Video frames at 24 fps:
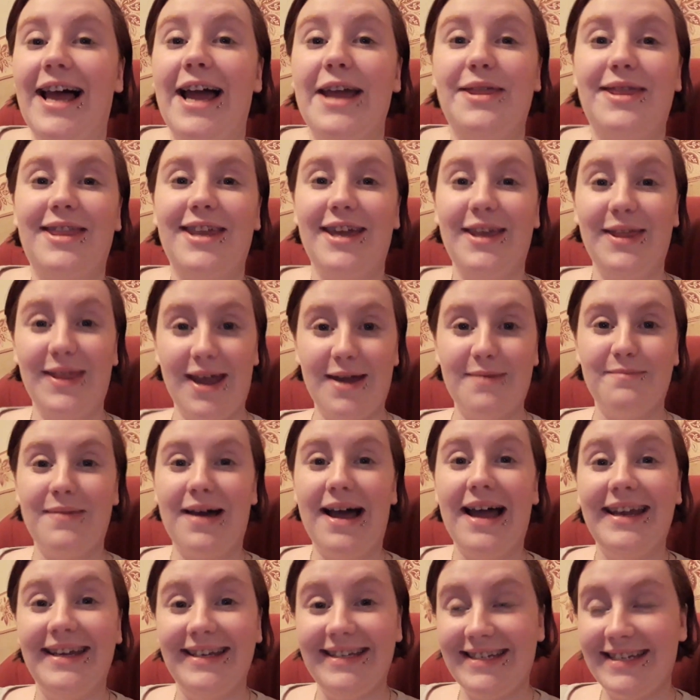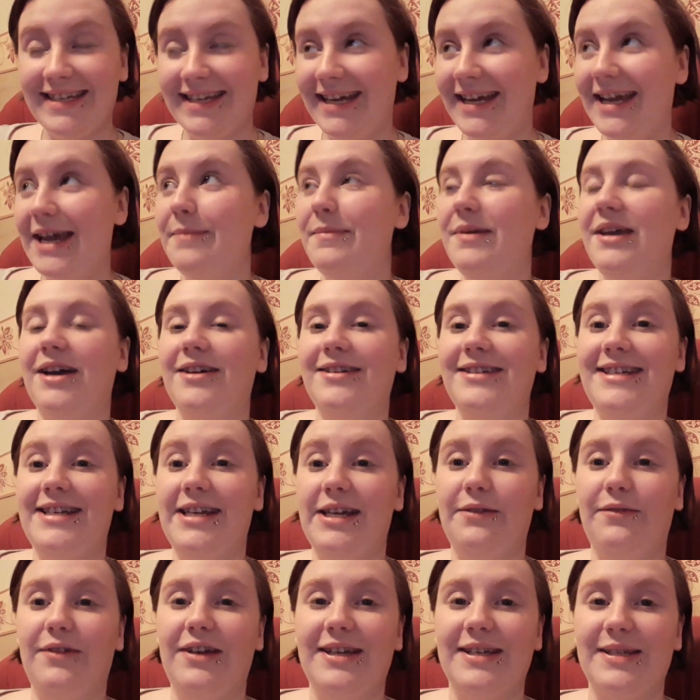I think they might be on
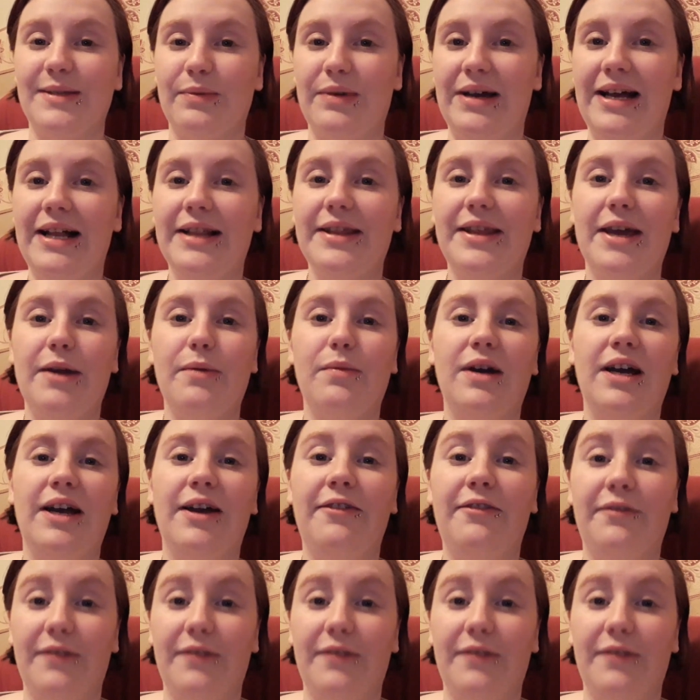TV as well. They were